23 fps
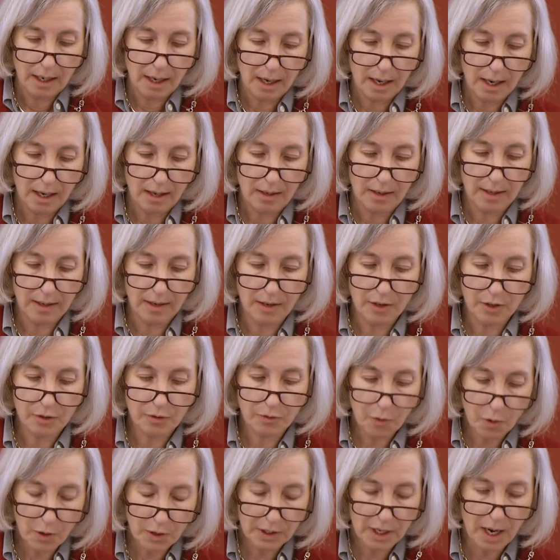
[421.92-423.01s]
uh, his
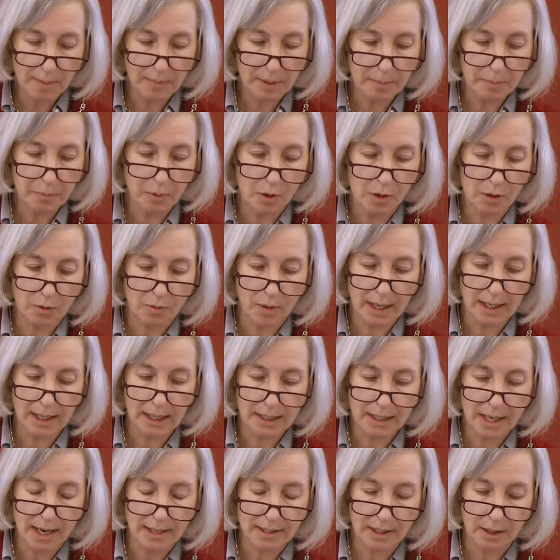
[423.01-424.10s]
forthcoming book,
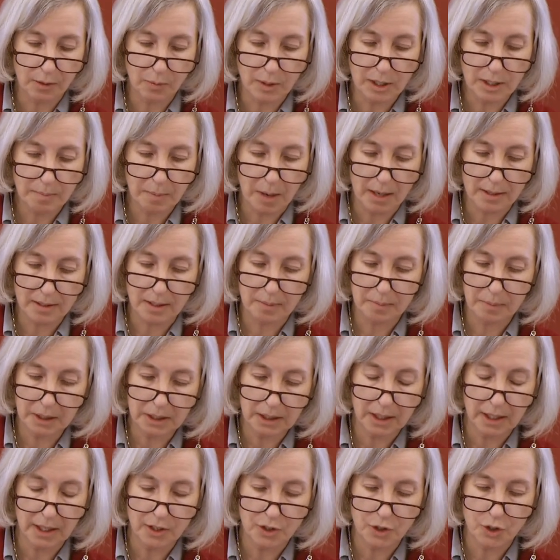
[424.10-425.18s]
Recognizing
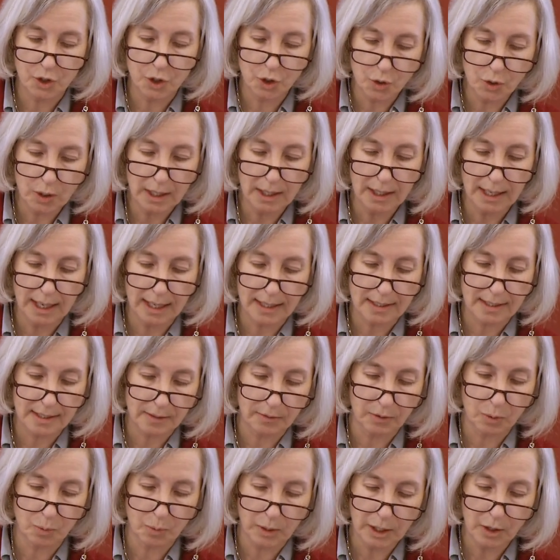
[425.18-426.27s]
Responsibilities, Duty, and
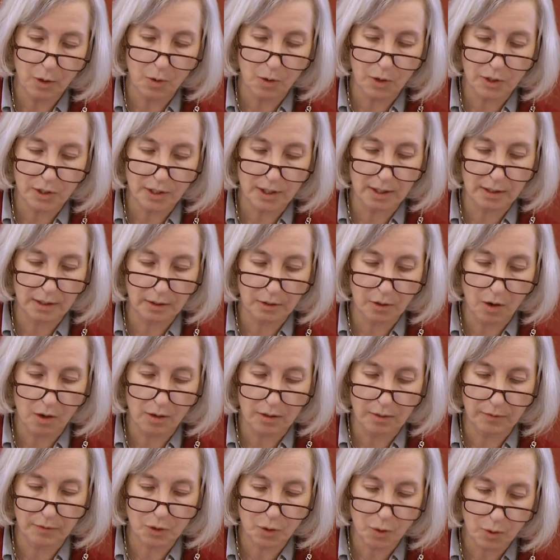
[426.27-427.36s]
Civil Recourse in the Law
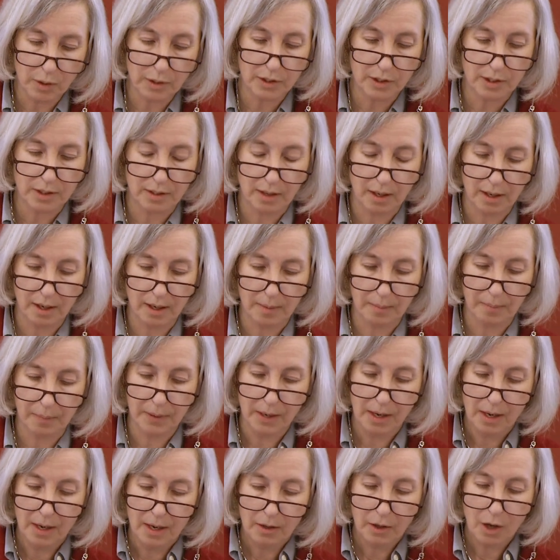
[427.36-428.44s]
of Torts, um,
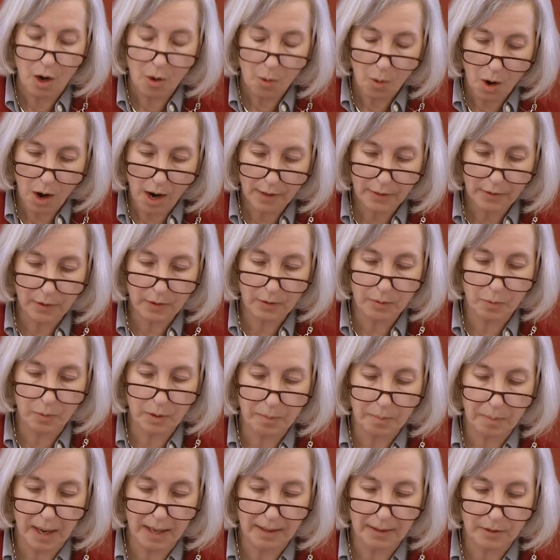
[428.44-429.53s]
co-authored
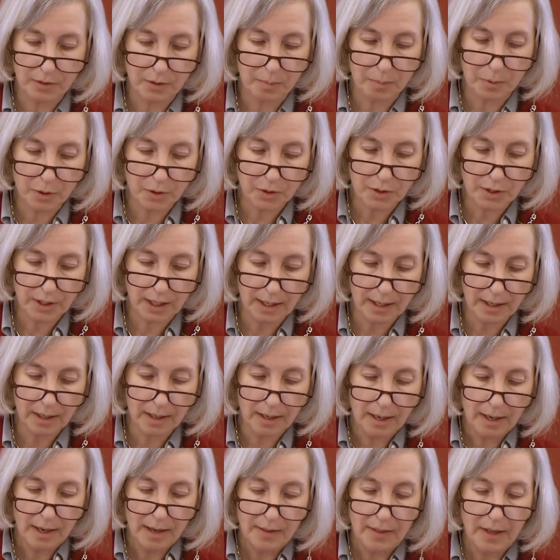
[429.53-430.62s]
with Ben Zipursky.
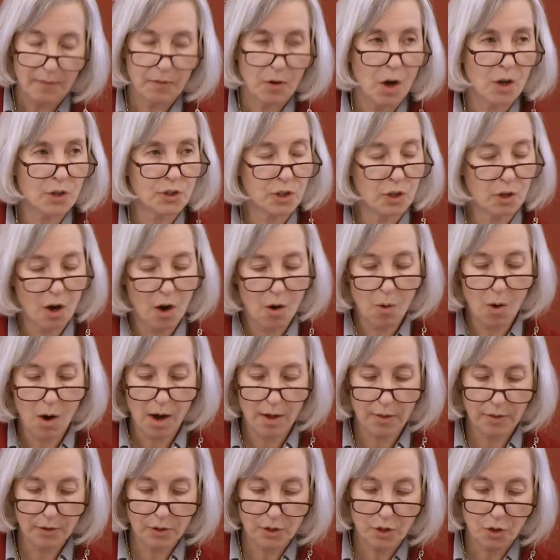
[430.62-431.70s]
They've also
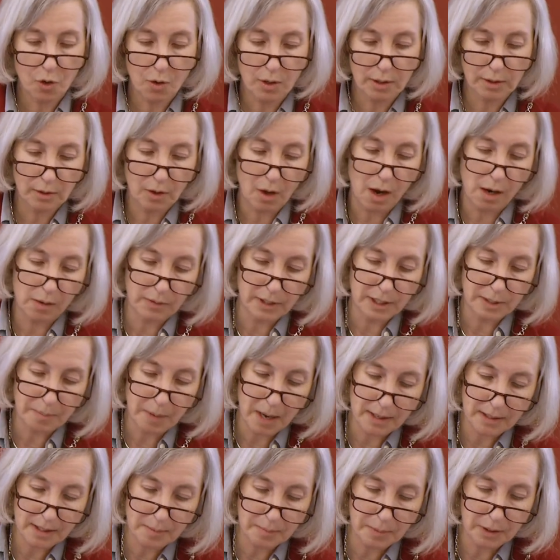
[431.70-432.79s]
co-authored Tort Law,
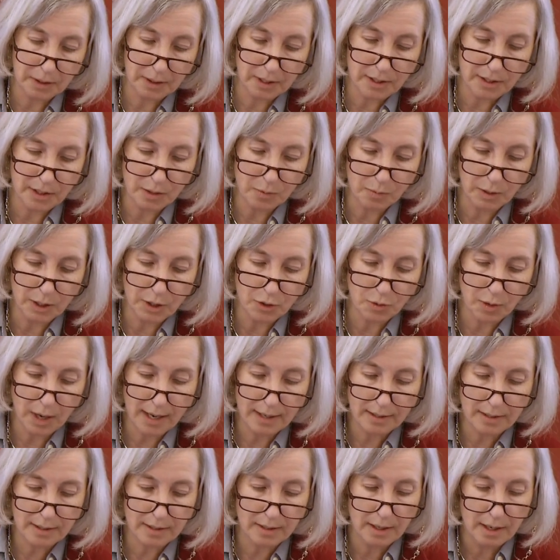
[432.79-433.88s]
Responsibilities and
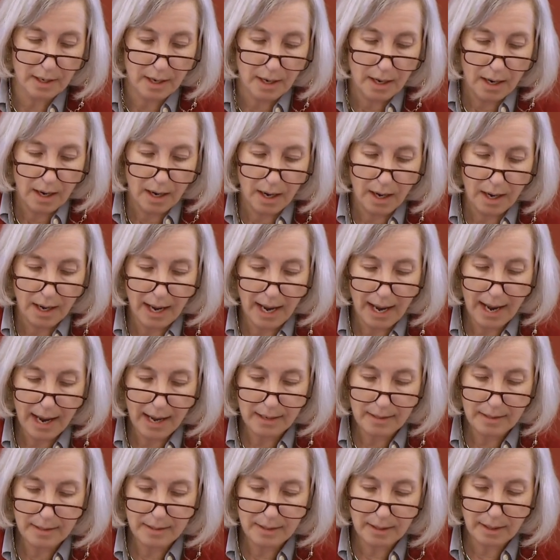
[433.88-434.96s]
Redress, uh,
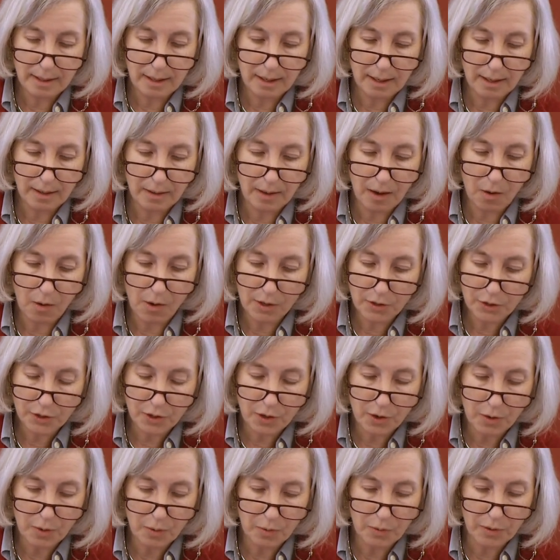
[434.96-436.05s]
and uh,
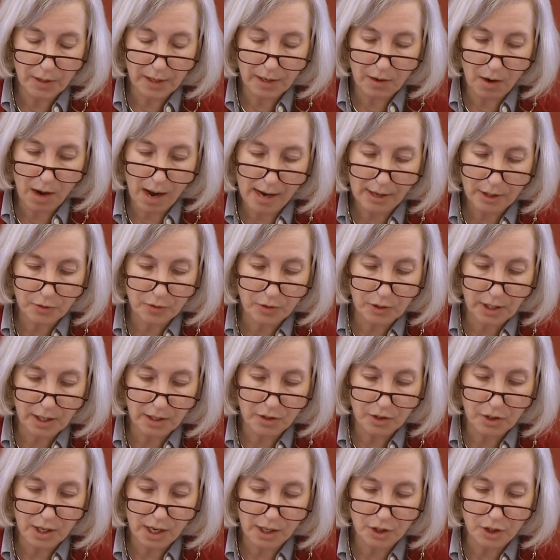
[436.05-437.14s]
also the Oxford
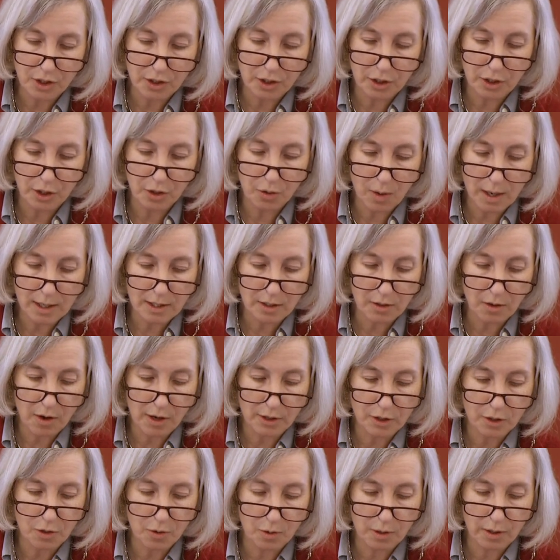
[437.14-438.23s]
Introduction to U.S. Law
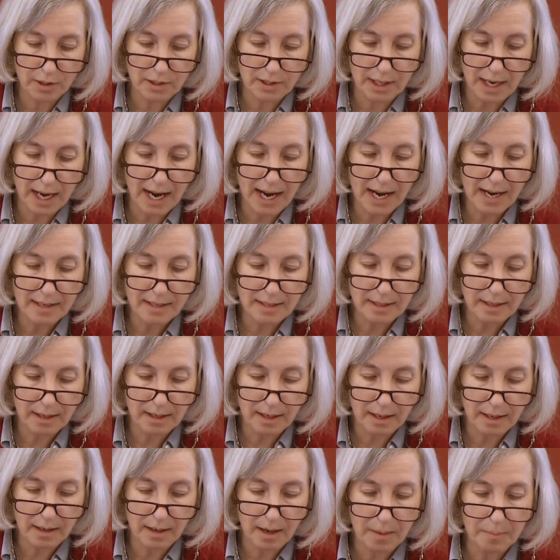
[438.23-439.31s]
Torts, and
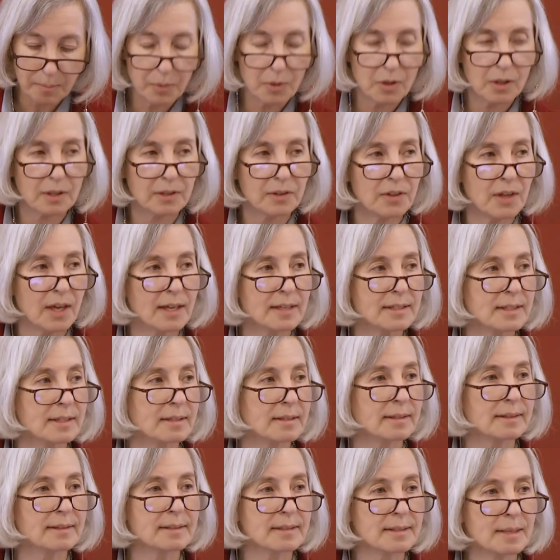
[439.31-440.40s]
uh, a book that
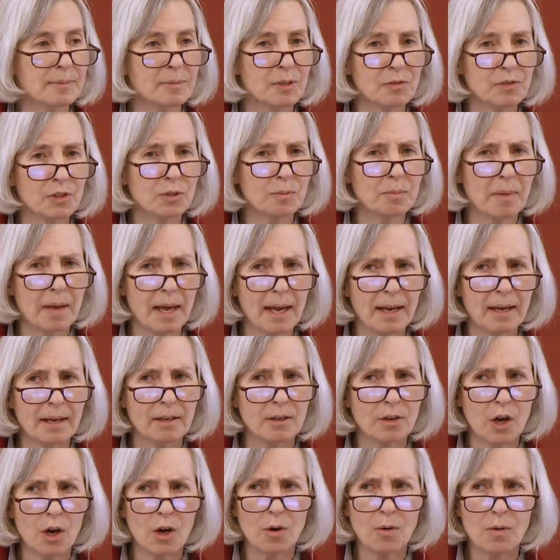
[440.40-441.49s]
some of you may
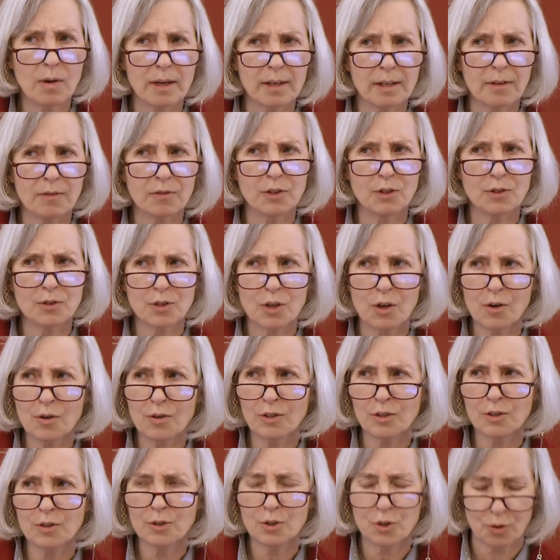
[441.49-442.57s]
know, and if you
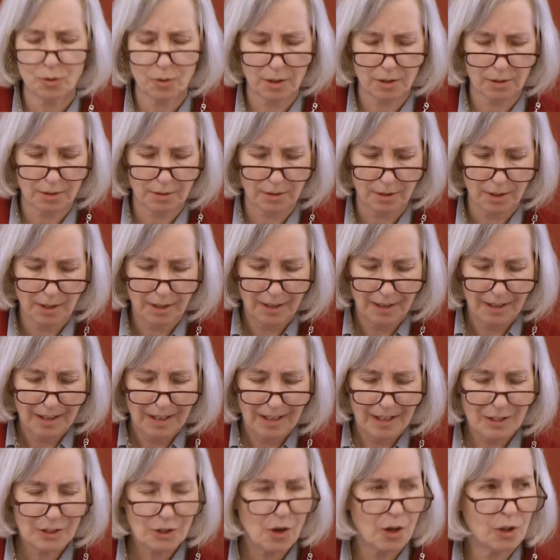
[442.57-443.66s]
don't, you should.
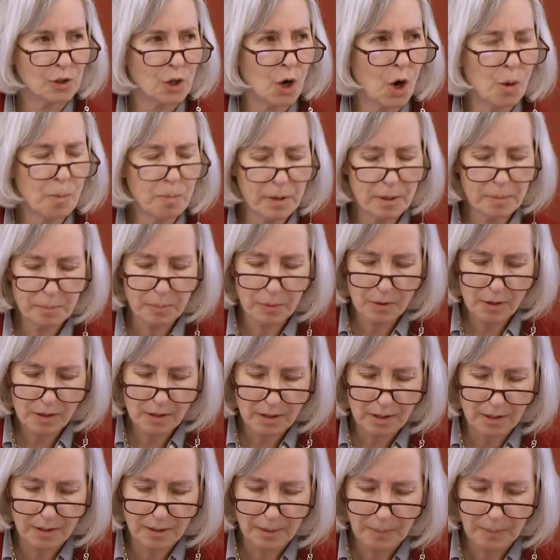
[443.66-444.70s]
It's called Open Book